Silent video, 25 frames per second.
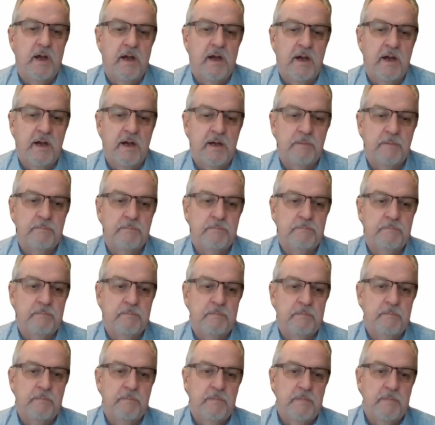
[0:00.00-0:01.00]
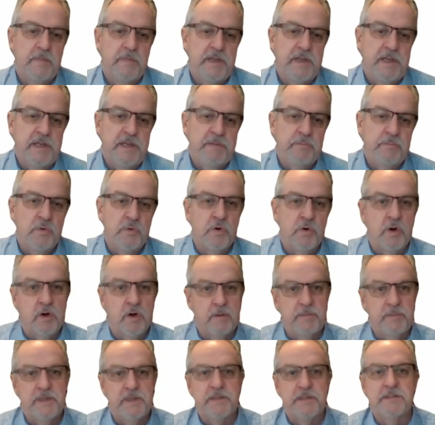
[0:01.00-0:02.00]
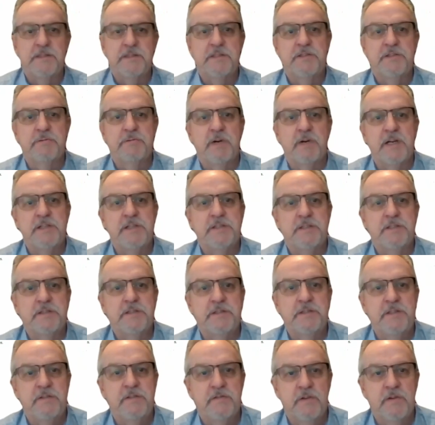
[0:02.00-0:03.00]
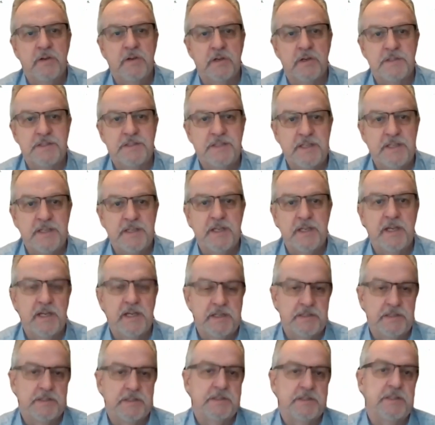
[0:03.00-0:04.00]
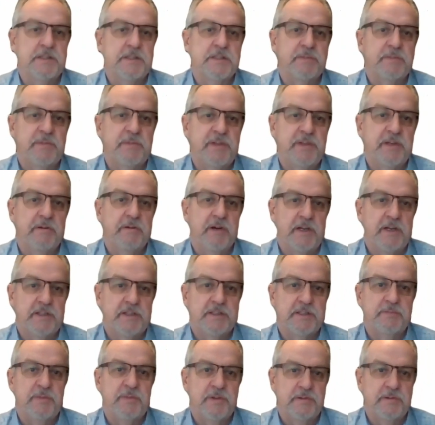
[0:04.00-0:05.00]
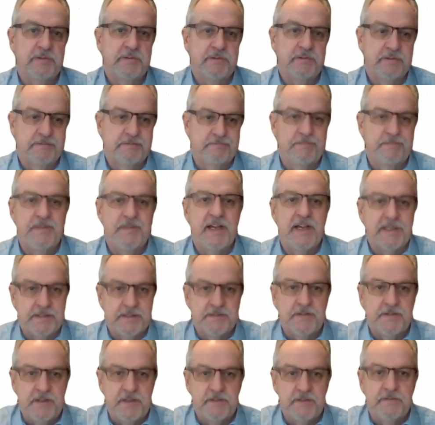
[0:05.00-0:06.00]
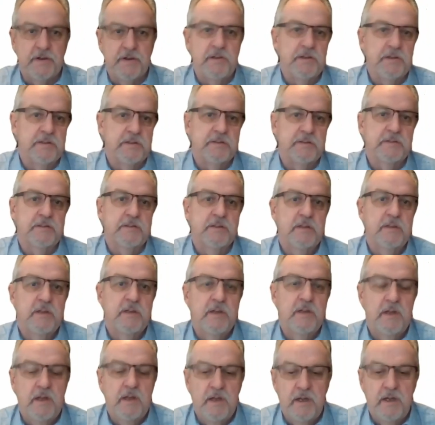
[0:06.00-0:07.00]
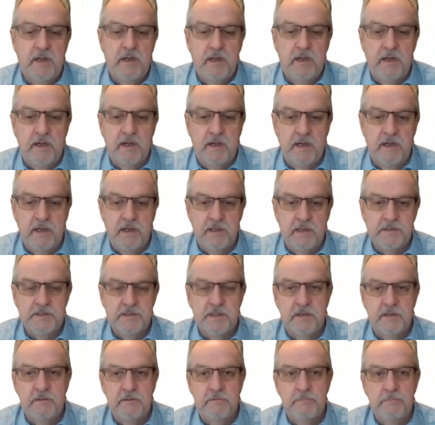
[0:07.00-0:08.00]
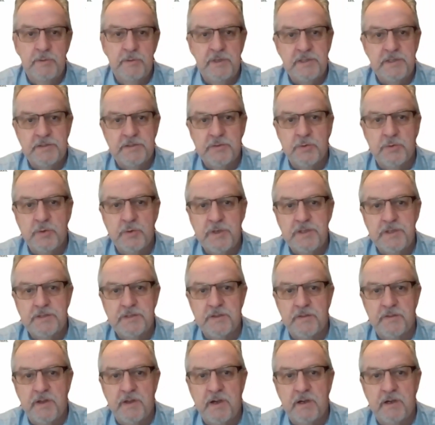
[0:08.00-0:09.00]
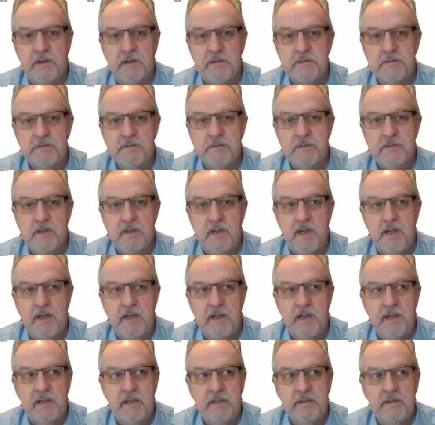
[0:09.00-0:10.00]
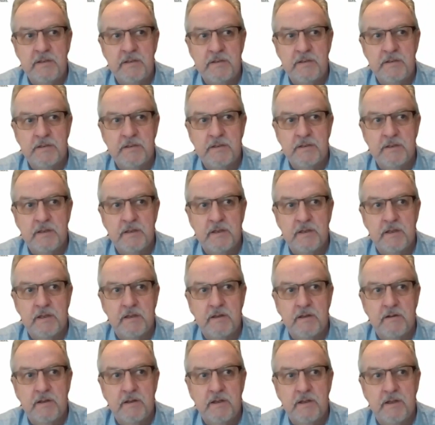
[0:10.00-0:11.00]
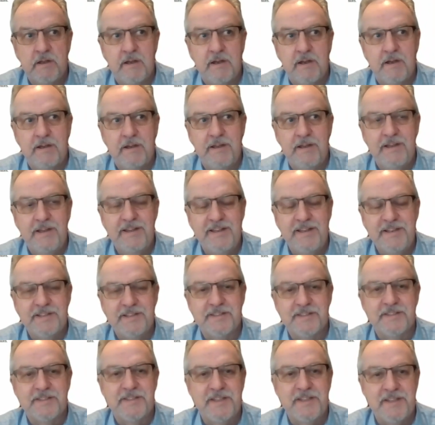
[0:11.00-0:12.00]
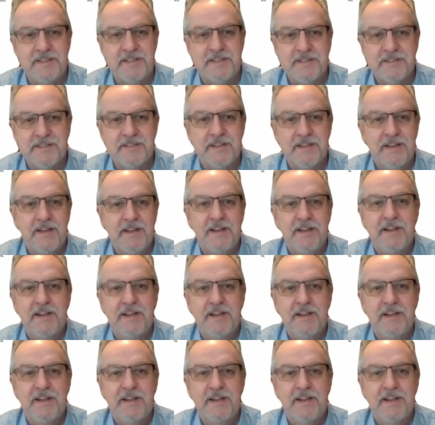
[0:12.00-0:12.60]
Um, in more complex situations, you've got dedicated system integrators because that's their focus. Uh, so really talking to those and in a sense,